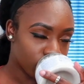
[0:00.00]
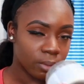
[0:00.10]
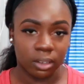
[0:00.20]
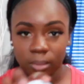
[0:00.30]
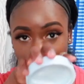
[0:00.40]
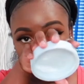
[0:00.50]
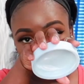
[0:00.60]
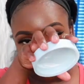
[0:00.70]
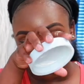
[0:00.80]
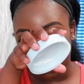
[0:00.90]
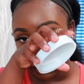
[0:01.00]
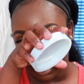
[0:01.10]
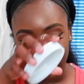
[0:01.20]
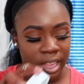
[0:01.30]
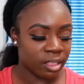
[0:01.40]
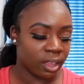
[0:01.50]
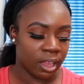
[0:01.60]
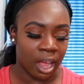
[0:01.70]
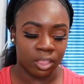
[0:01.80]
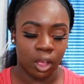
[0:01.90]
they smell really really good and
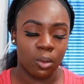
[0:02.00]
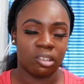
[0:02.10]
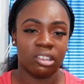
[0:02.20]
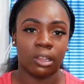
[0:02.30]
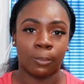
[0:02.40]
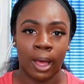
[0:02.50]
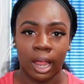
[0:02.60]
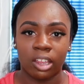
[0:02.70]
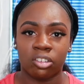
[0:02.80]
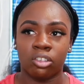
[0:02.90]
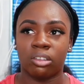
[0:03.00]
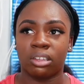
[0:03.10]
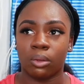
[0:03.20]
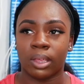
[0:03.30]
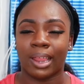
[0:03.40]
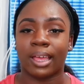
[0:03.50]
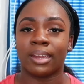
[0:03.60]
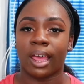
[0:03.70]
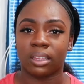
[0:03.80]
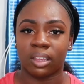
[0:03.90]
they although it's just a polish you still get like
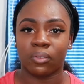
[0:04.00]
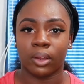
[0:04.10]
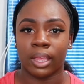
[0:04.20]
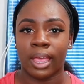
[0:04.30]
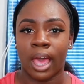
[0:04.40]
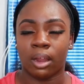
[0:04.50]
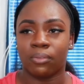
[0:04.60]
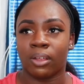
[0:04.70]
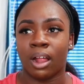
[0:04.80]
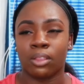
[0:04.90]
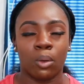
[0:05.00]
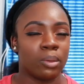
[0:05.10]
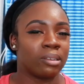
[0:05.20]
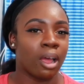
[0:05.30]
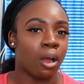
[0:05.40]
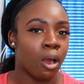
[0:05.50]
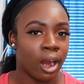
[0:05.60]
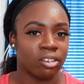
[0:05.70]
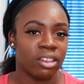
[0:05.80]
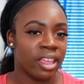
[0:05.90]
a nice exfoliant out of it although it's not
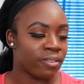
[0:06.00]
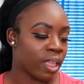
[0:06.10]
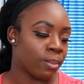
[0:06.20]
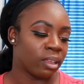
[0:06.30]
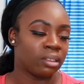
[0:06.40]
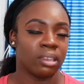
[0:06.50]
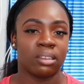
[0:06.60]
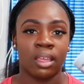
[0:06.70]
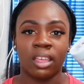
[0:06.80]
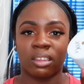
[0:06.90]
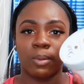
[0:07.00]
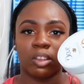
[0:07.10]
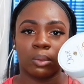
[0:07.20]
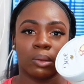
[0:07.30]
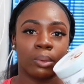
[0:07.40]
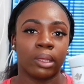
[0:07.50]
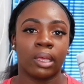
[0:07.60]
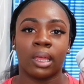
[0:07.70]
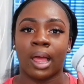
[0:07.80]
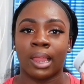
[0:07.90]
harsh if that makes sense smells really really
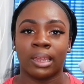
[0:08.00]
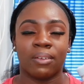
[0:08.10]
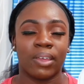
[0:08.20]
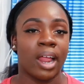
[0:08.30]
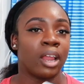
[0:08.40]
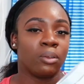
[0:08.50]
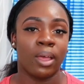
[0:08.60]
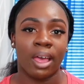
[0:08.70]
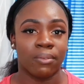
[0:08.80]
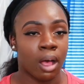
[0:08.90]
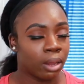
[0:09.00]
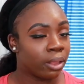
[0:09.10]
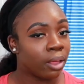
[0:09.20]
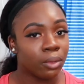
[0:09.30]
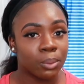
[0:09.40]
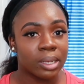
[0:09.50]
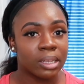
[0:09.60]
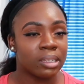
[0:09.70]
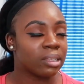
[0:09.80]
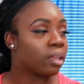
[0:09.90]
good i love it i do have all the other
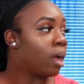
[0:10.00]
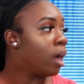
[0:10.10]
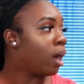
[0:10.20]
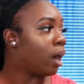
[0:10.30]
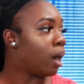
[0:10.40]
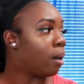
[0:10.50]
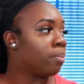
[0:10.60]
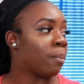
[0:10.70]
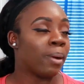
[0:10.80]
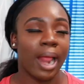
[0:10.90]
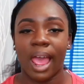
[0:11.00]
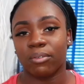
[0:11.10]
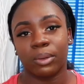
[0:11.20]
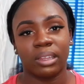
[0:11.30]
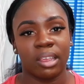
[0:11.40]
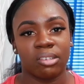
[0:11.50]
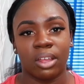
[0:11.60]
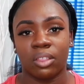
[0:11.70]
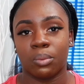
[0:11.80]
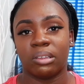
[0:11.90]
ones um, but i haven't really touched
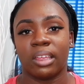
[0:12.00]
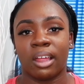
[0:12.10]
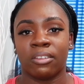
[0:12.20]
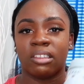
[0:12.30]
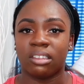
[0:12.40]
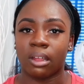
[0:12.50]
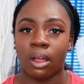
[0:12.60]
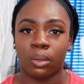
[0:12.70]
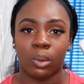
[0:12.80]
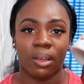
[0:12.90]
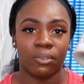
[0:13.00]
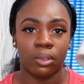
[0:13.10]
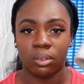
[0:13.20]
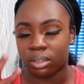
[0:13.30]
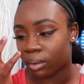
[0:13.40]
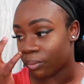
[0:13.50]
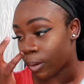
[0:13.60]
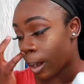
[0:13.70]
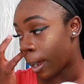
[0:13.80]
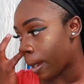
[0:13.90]
the other ones yet this is the only one i've used so
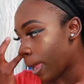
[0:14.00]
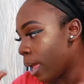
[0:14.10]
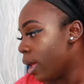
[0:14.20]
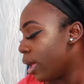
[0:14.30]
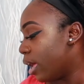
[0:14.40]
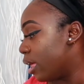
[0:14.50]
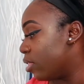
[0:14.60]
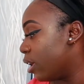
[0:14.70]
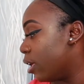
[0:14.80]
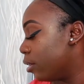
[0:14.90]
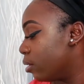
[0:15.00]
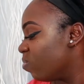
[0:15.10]
far and then